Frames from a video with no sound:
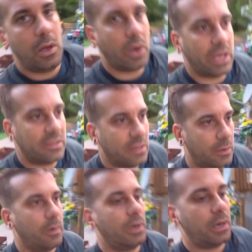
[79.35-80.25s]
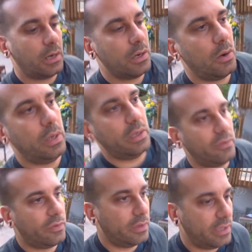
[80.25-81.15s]
Okay, so we're going
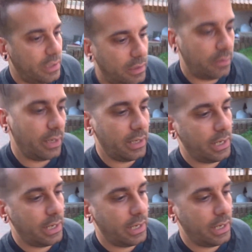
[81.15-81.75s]
for dinner right